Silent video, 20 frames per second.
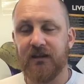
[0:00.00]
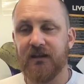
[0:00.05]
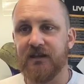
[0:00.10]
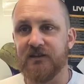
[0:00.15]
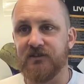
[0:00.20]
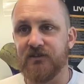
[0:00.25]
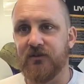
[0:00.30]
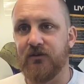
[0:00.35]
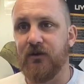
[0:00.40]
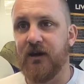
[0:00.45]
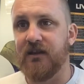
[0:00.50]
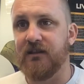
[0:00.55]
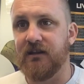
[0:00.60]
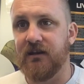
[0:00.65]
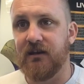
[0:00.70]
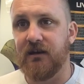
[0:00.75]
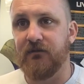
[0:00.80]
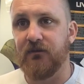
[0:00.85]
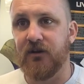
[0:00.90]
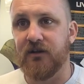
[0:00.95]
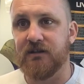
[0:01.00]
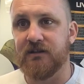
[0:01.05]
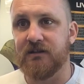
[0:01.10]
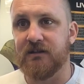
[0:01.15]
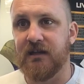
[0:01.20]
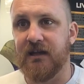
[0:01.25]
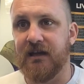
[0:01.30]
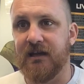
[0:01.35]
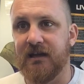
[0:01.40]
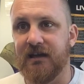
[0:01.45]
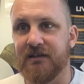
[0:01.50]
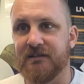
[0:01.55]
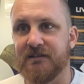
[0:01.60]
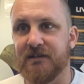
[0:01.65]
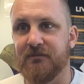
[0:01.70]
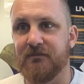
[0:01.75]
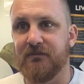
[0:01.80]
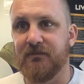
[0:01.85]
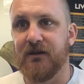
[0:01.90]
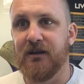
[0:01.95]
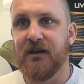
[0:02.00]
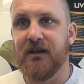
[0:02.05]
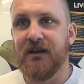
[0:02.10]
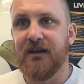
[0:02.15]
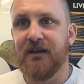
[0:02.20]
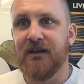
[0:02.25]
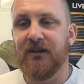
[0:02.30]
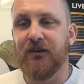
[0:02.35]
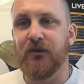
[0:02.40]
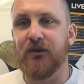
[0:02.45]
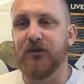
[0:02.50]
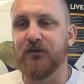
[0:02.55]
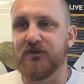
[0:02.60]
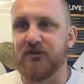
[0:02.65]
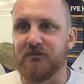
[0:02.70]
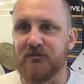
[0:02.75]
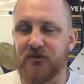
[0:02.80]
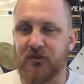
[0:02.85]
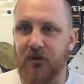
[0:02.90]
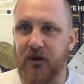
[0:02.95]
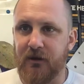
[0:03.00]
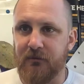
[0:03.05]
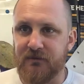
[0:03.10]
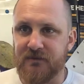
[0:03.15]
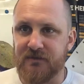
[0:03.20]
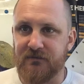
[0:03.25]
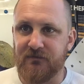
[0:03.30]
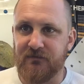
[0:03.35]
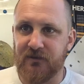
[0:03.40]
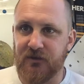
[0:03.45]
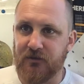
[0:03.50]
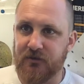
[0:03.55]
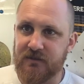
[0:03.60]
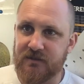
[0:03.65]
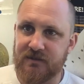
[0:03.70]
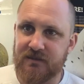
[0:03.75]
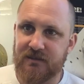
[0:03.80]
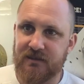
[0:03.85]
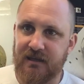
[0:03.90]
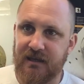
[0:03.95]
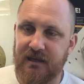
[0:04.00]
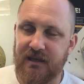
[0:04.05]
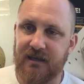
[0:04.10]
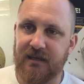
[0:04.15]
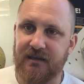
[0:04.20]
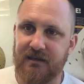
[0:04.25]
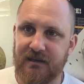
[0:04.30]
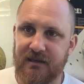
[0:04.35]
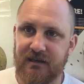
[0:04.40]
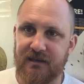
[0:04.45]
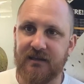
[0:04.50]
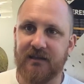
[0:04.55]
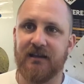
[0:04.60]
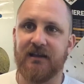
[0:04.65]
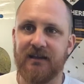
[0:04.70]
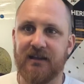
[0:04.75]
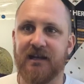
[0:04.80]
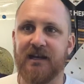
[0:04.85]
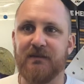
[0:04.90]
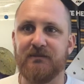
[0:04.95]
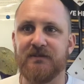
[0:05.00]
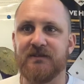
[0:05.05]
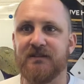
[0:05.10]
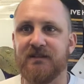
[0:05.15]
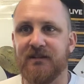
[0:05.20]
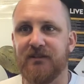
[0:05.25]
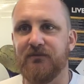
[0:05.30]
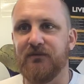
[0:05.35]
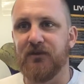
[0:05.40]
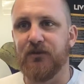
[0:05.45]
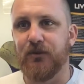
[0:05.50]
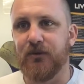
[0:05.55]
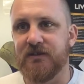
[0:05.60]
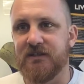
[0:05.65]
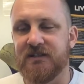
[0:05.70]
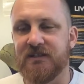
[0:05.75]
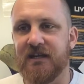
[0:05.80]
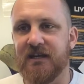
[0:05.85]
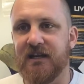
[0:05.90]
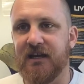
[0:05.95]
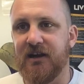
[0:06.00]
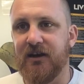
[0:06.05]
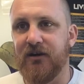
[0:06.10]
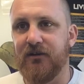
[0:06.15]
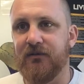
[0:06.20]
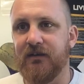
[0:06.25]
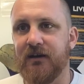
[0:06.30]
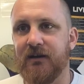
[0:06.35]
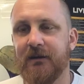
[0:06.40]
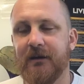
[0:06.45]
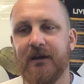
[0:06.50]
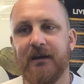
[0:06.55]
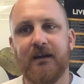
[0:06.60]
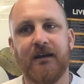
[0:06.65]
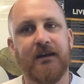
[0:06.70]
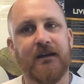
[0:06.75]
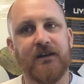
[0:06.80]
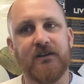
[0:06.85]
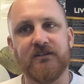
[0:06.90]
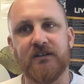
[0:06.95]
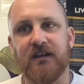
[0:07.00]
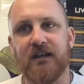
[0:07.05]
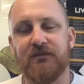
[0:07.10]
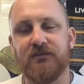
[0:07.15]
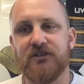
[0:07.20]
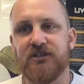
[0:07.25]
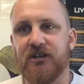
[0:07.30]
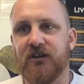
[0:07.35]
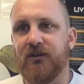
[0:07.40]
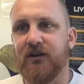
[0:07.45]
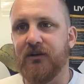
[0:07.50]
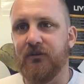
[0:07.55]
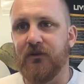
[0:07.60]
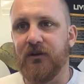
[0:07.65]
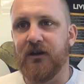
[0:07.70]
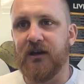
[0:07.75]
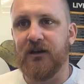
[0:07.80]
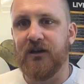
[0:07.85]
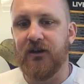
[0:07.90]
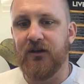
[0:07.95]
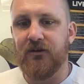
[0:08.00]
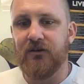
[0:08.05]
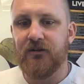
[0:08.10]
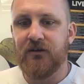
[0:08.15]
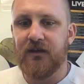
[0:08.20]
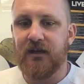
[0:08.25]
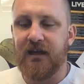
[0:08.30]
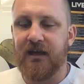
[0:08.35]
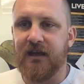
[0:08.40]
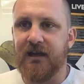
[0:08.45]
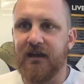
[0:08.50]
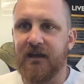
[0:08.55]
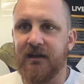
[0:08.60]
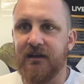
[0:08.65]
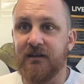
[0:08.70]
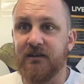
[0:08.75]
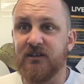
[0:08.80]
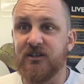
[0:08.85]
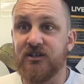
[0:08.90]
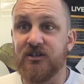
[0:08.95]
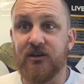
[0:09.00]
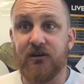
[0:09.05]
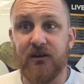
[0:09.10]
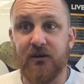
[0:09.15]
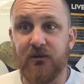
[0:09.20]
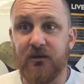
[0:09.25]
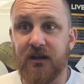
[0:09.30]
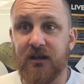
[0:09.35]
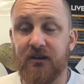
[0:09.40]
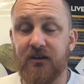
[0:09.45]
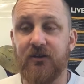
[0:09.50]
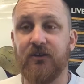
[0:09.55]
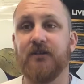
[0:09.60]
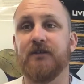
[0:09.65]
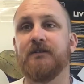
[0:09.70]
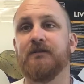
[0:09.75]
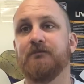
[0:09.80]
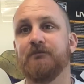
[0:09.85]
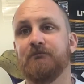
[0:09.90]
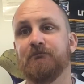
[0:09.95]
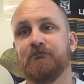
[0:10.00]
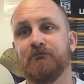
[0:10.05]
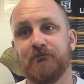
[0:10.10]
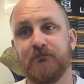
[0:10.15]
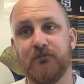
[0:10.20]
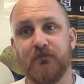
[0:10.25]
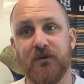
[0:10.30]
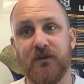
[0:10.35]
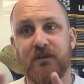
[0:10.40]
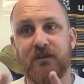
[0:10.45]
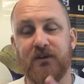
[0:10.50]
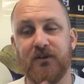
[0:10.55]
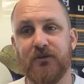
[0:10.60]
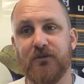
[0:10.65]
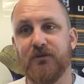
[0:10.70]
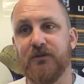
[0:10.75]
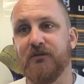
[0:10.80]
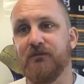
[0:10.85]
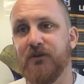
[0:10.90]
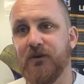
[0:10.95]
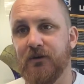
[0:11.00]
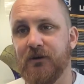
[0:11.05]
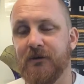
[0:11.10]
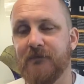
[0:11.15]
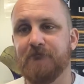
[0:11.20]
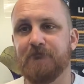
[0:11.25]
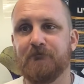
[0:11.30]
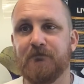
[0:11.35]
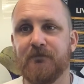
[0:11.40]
it's great that I've got some loyal subscribers and viewers, and it keeps the viewers ticking over, because I love sharing what I know and sharing what I learn with you, the viewer.